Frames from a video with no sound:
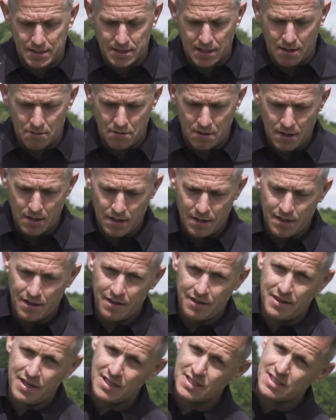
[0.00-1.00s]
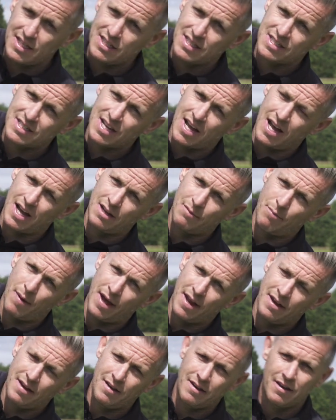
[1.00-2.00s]
So this is side
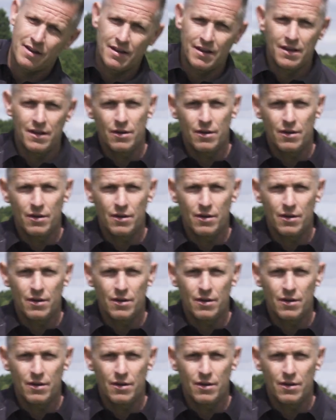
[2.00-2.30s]
bend